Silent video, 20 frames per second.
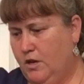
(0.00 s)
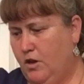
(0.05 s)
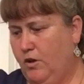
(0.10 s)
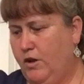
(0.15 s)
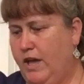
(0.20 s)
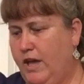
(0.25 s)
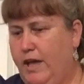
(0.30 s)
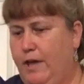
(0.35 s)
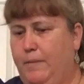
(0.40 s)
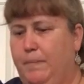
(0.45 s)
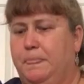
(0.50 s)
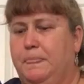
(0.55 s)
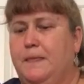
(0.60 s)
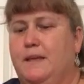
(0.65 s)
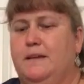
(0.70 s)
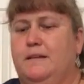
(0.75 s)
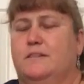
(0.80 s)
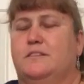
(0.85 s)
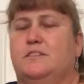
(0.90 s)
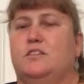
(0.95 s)
Okay,
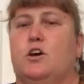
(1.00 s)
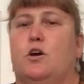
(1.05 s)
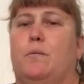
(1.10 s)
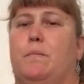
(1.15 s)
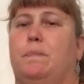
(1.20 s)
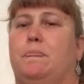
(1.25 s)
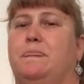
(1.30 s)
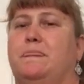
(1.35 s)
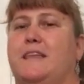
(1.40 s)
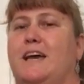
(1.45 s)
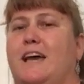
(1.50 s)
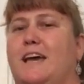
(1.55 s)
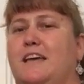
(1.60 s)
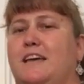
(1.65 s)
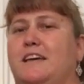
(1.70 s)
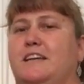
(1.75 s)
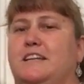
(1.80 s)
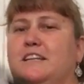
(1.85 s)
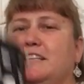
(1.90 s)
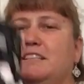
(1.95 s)
so that
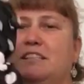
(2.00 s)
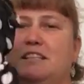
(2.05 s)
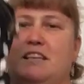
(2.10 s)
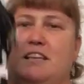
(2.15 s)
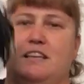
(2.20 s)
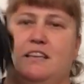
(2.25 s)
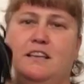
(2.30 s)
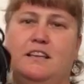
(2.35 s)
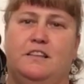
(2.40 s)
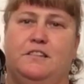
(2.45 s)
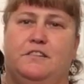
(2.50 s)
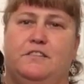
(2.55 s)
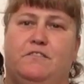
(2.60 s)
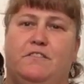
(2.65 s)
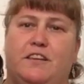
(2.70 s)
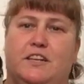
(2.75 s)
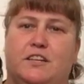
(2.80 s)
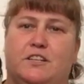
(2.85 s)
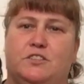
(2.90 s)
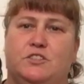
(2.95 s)
is the
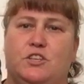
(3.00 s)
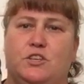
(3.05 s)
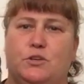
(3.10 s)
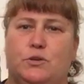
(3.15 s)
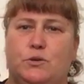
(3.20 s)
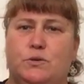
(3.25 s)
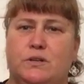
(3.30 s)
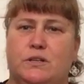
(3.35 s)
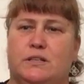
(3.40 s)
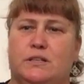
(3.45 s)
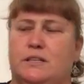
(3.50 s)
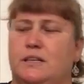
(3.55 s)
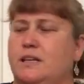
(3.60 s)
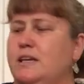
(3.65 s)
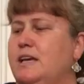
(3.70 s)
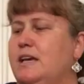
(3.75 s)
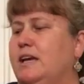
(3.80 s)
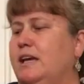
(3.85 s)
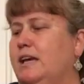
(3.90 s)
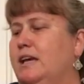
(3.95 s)
Via 2
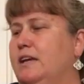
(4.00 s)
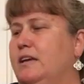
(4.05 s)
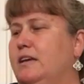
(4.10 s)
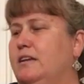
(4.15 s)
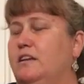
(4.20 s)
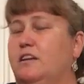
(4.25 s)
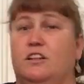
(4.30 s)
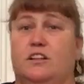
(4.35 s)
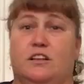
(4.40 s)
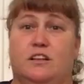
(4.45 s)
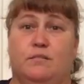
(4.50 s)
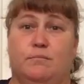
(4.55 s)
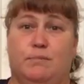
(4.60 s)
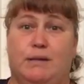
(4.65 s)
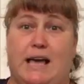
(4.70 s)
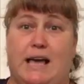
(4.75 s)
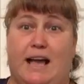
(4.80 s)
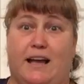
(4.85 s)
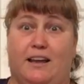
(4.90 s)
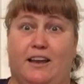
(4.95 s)
and
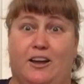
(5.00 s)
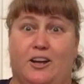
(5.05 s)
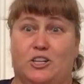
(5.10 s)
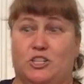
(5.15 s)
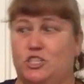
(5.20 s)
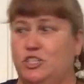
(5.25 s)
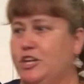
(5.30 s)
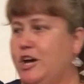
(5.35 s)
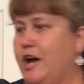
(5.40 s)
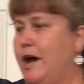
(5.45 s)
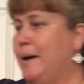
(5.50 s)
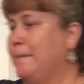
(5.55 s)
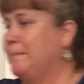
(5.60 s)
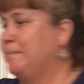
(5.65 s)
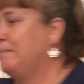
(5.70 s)
black large stop.